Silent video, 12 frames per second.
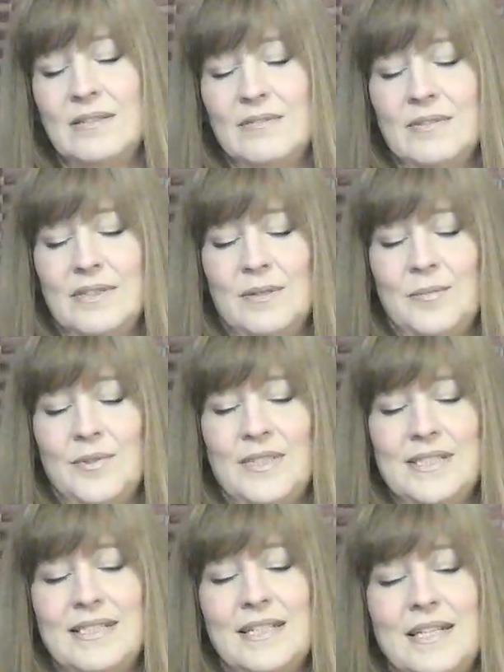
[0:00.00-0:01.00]
what number
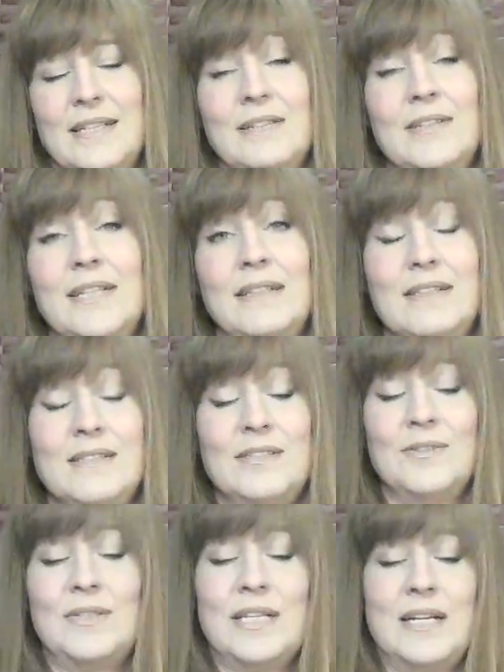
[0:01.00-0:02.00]
is that? Wow, they're
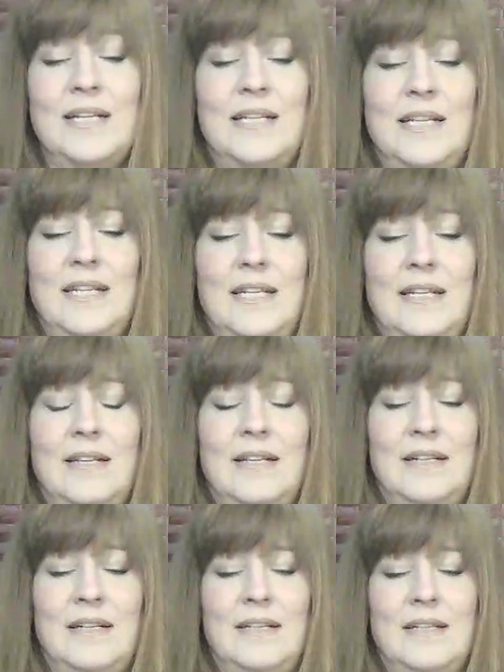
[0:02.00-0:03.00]
so tiny
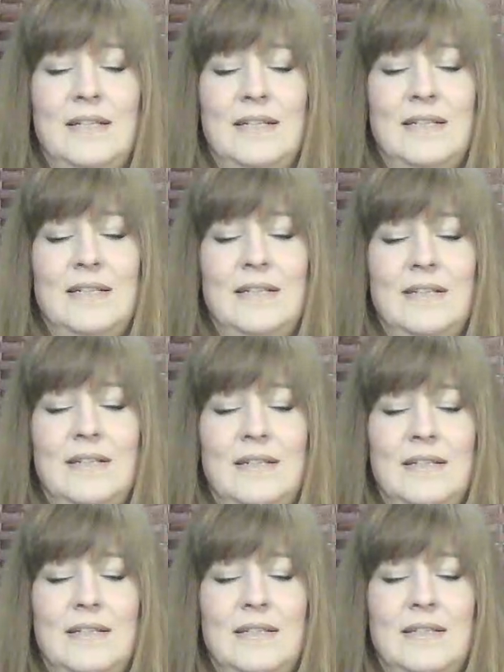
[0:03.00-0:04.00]
here
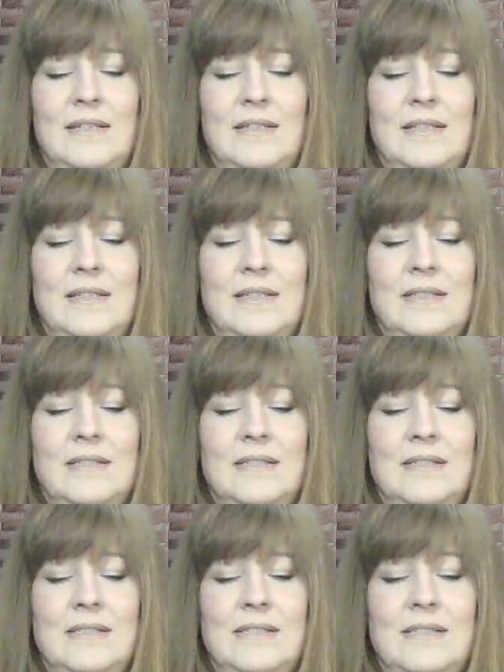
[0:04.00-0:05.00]

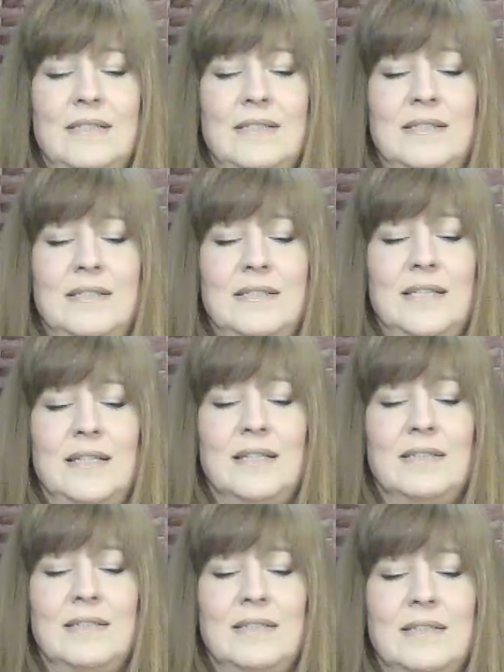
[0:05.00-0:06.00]
uh,
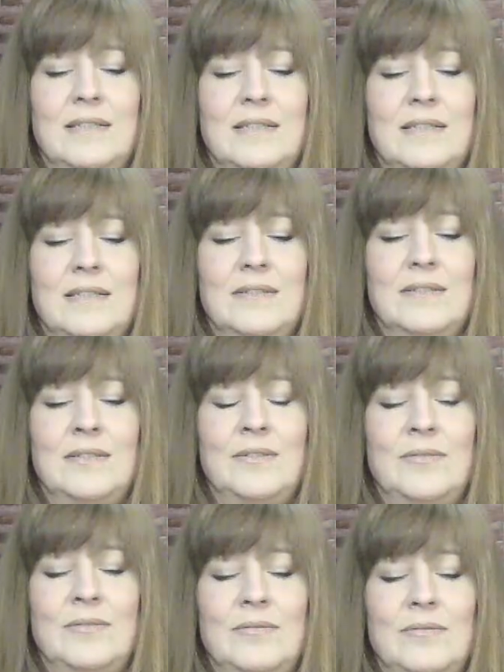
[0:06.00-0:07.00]
6,
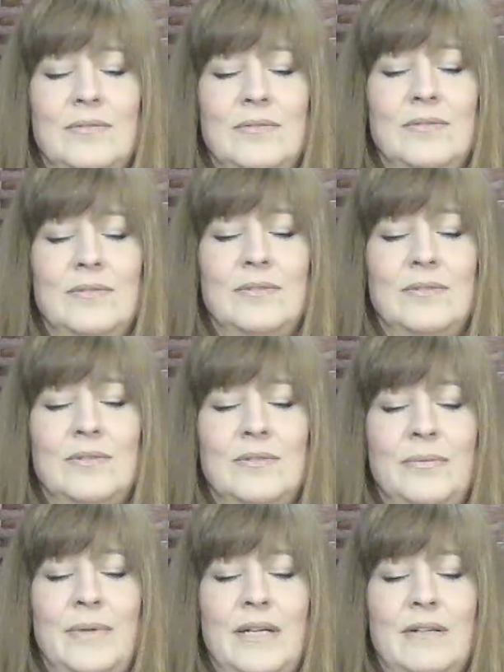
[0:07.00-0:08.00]
no,
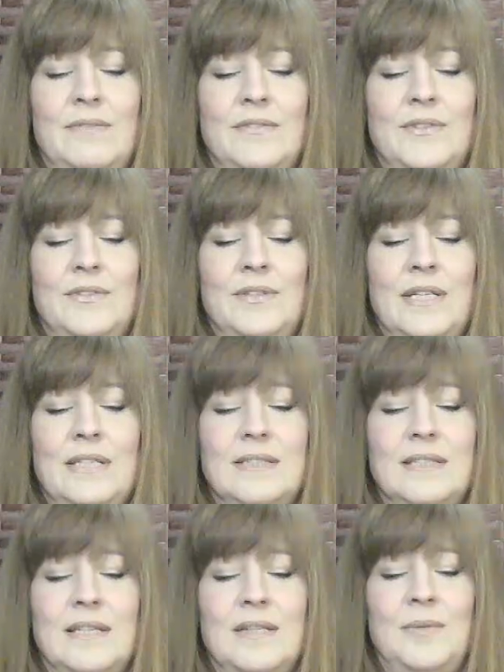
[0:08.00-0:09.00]
12. So
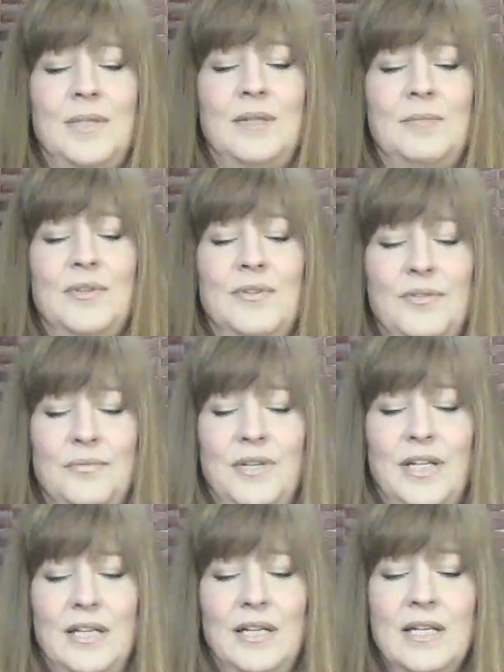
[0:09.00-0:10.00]
that's going to be number
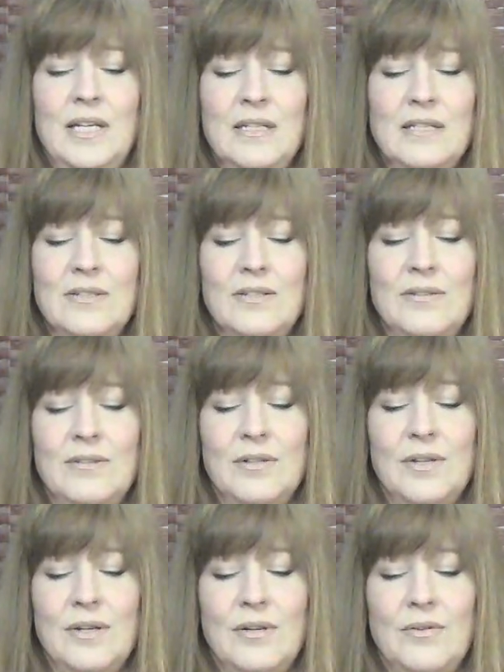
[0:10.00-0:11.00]
3. So
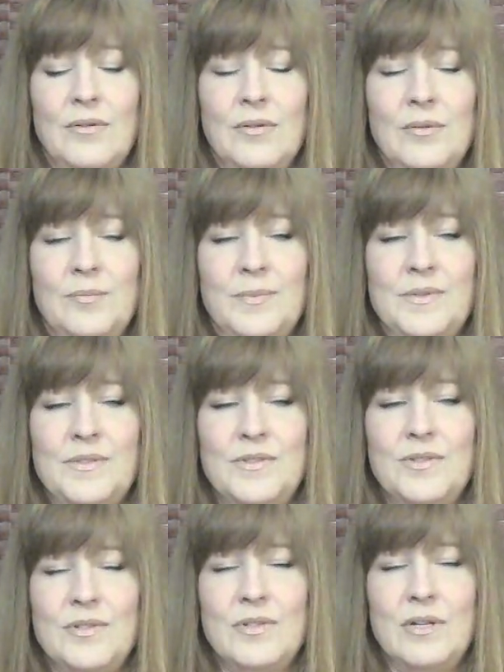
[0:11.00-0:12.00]

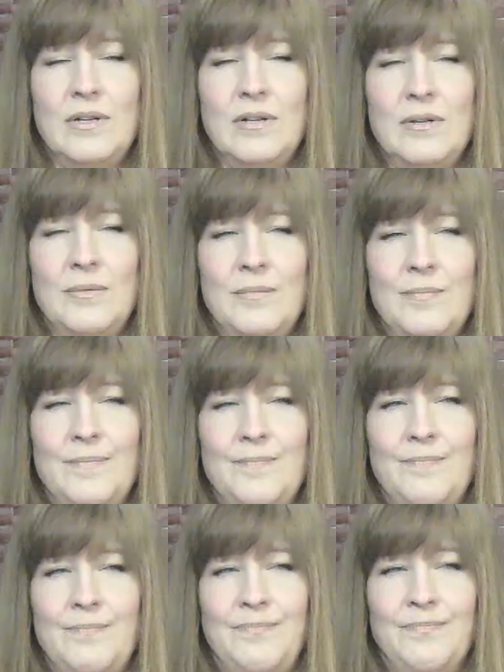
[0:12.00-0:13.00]
groups, um,